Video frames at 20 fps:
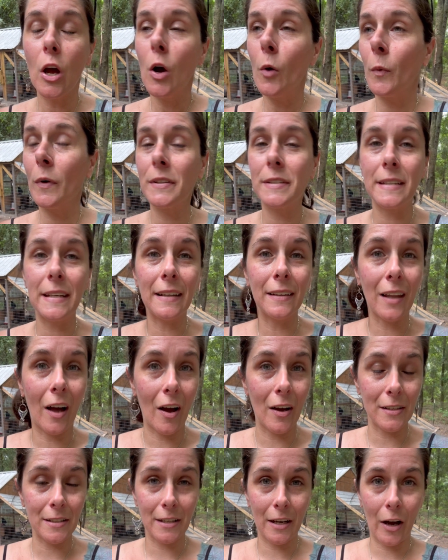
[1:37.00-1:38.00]
we'll see
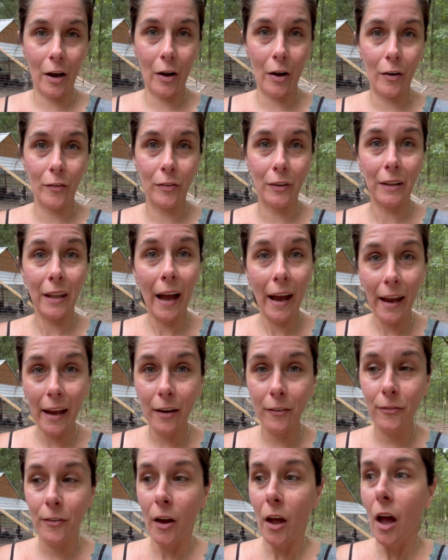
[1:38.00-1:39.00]
loss of
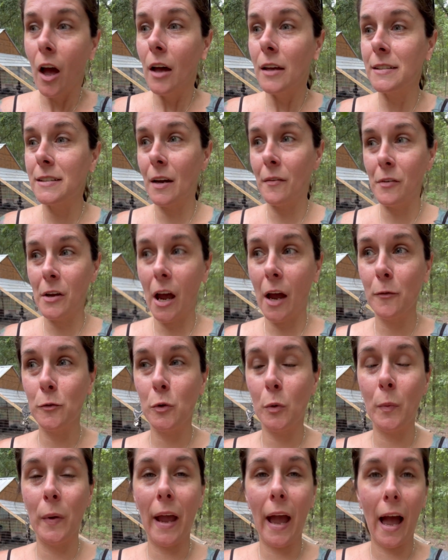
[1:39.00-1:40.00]
life. Sometimes
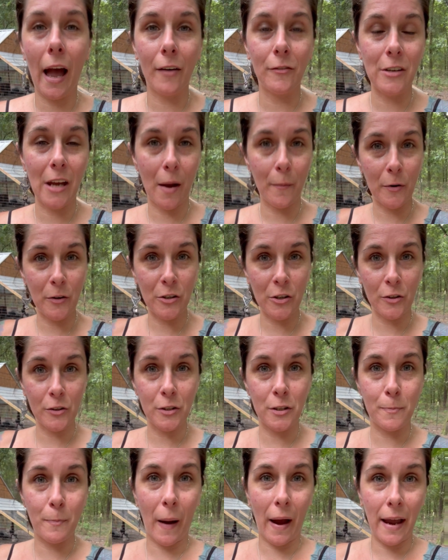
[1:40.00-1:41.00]
when we have temperature
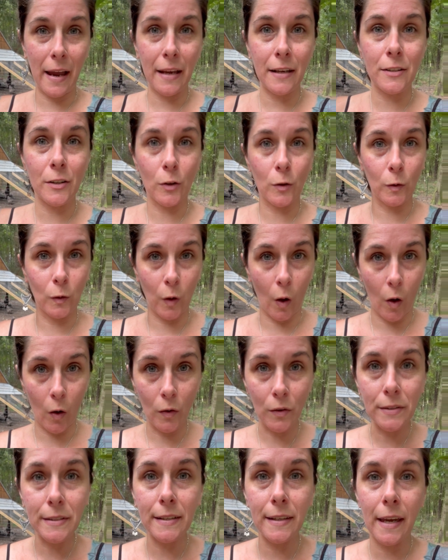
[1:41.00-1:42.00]
spikes or
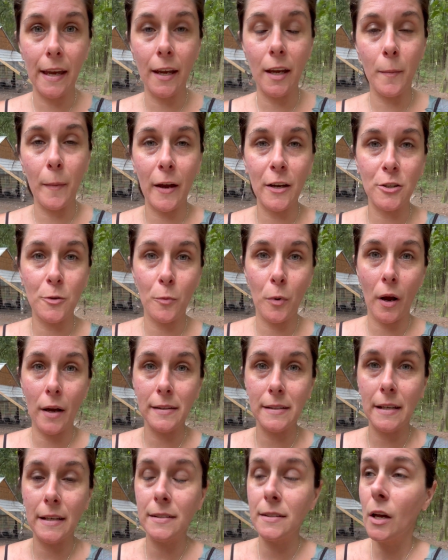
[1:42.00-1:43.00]
lulls in the incubation
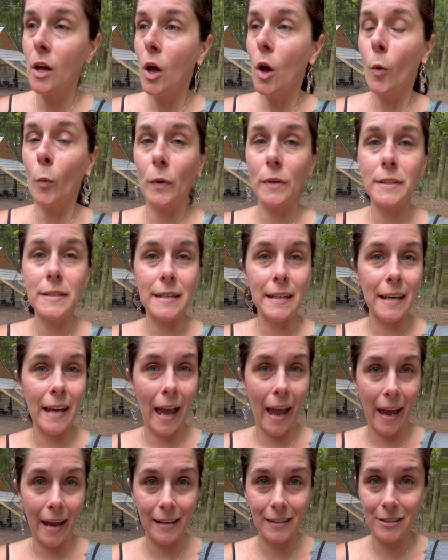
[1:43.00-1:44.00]
process, we'll see
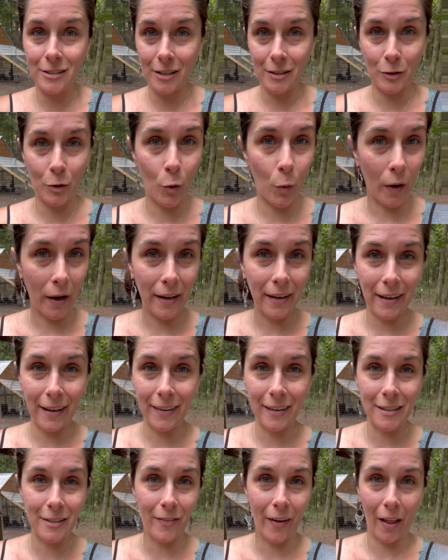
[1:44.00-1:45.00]
eggs just quit in
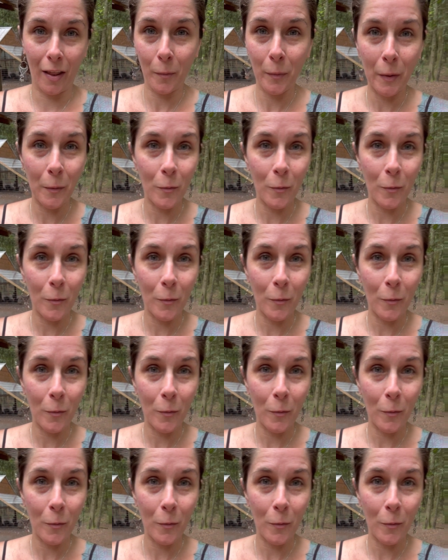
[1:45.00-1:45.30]
the developing